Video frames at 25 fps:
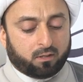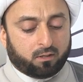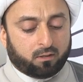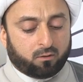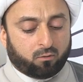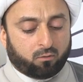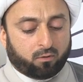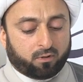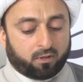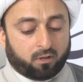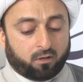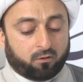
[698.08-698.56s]

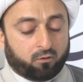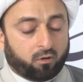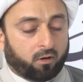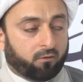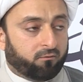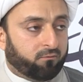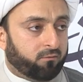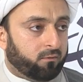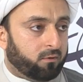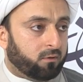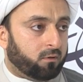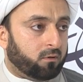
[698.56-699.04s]
whether you have
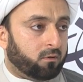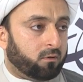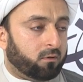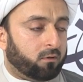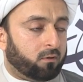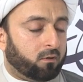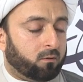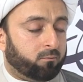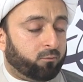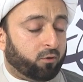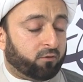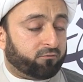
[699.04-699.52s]

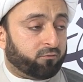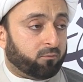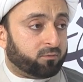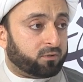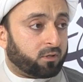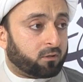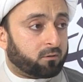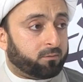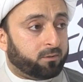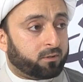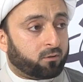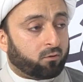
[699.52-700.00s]
uh, performed
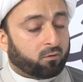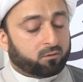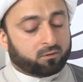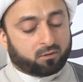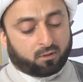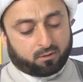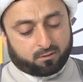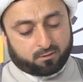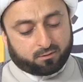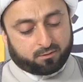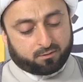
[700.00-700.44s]
takbir or not.